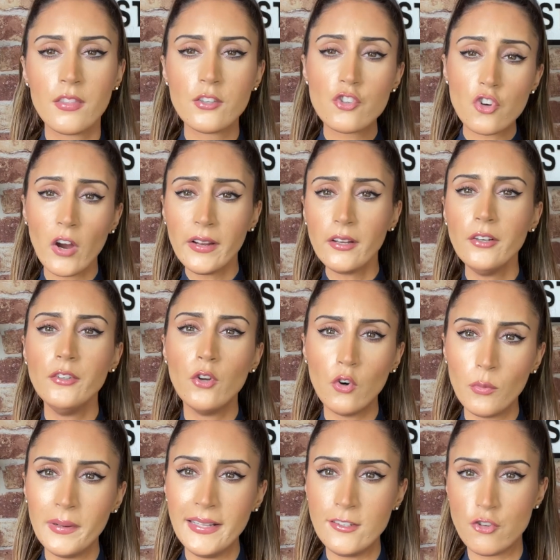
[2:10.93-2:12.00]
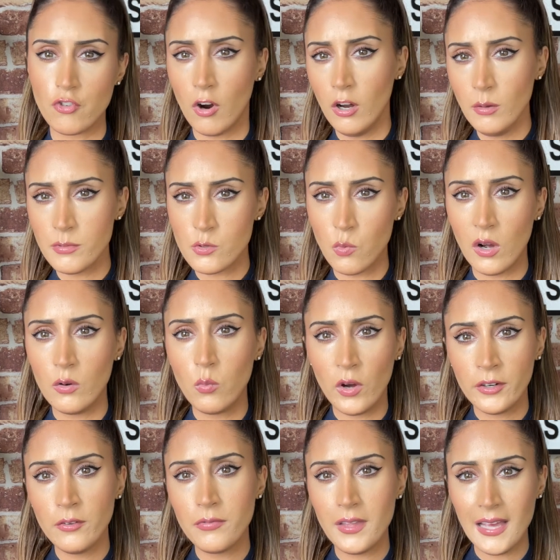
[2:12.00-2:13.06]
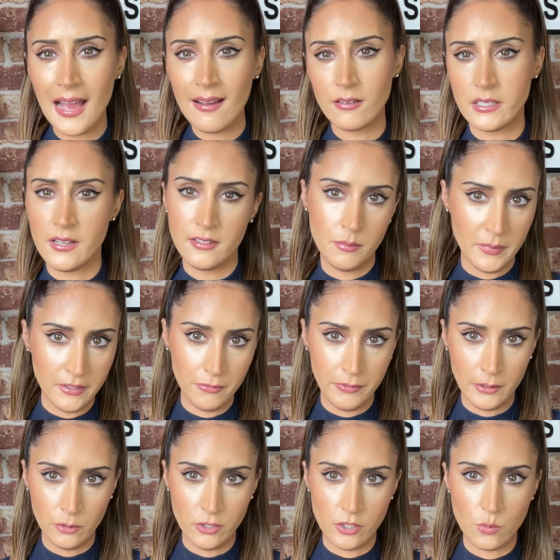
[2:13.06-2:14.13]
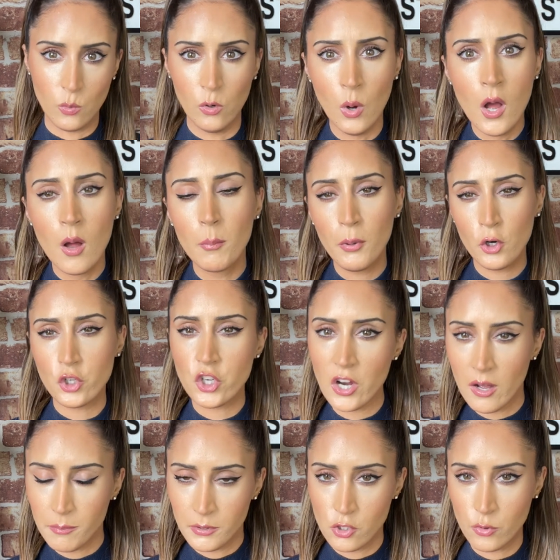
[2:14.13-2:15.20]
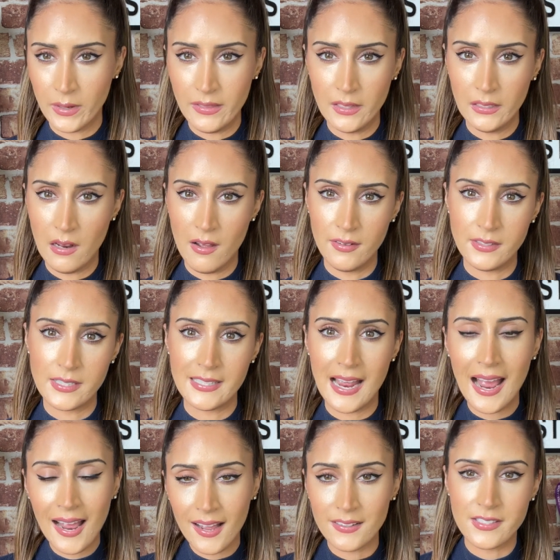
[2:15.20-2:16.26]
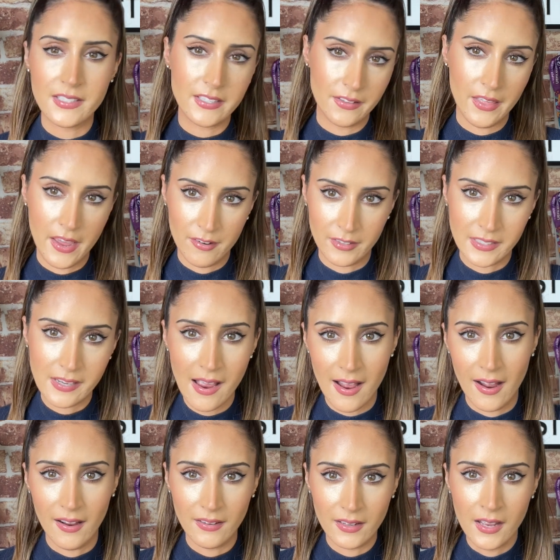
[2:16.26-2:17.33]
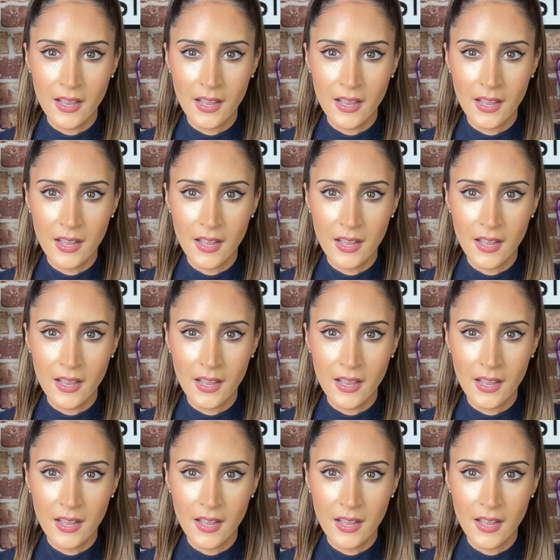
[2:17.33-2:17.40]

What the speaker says: The striker normally drops, while one of the outside midfielders will push up between the lines to add to their attack.